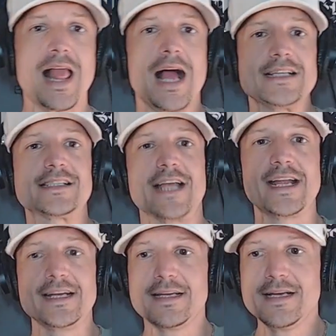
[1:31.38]
I
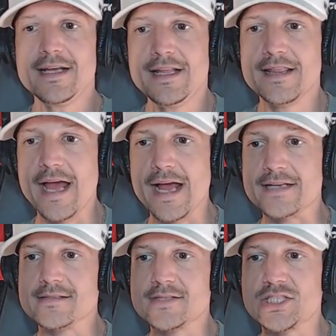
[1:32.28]
said that
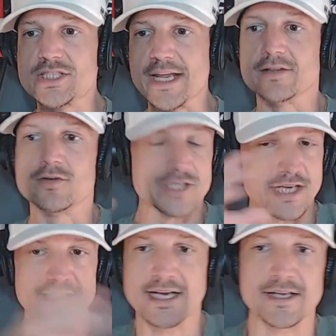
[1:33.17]
St. Louis,
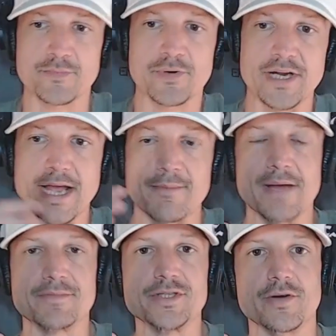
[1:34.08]
I said in the pregame
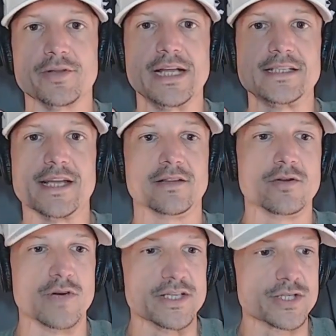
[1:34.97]
episode that St.
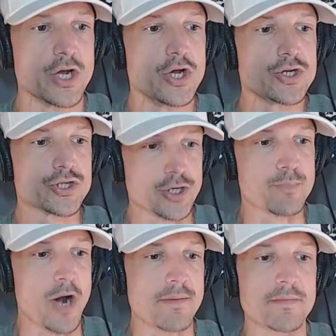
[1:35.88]
Louis should
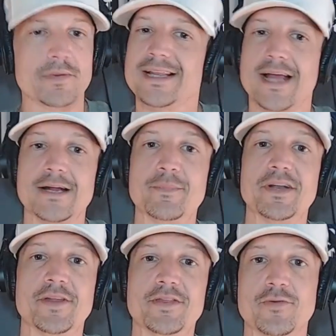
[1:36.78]
probably line up in
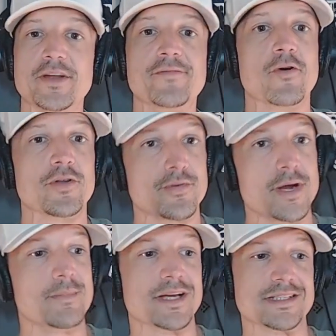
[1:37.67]
a
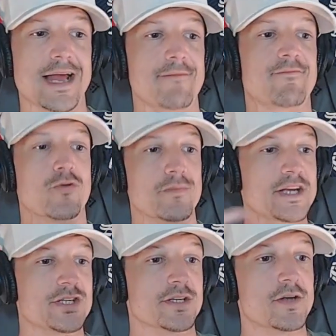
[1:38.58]
3-4-3 because that
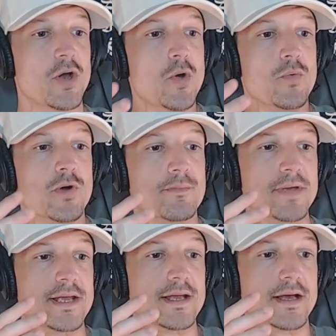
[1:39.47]
formation would
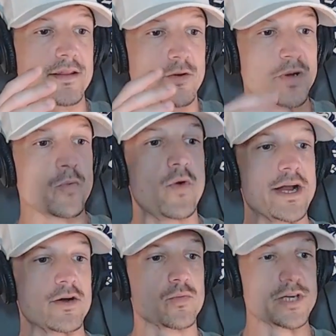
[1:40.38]
be a little bit
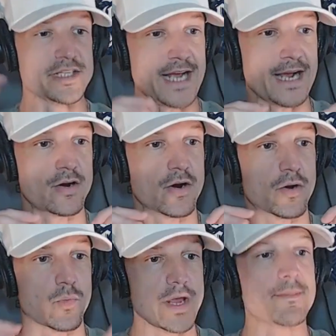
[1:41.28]
wider, would attack our
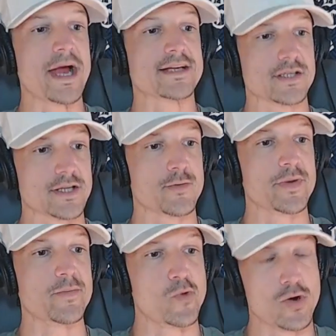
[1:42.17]
wingbacks a little
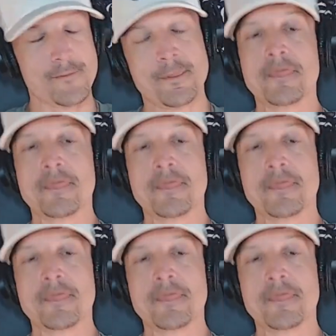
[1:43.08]
bit more.